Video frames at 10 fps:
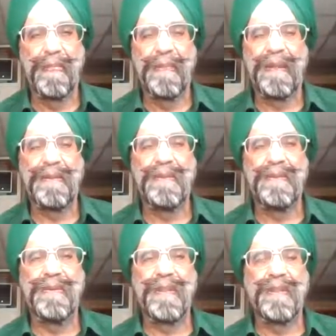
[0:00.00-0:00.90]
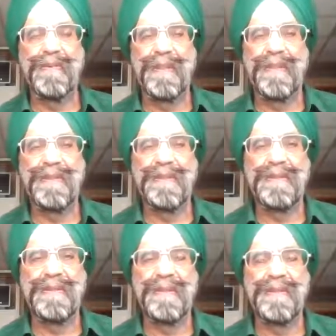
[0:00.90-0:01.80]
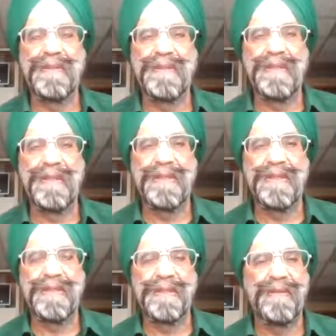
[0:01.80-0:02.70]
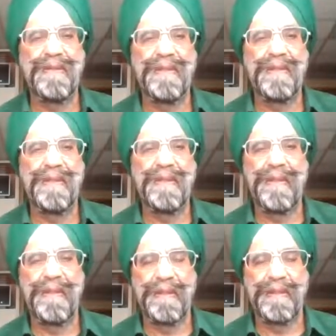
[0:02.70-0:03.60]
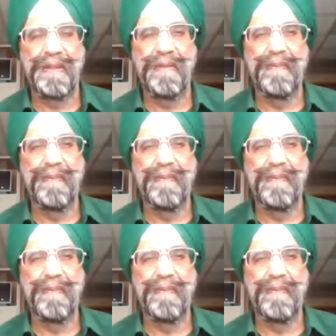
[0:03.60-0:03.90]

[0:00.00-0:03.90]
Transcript: and Guru Ram Das Ji's count 679.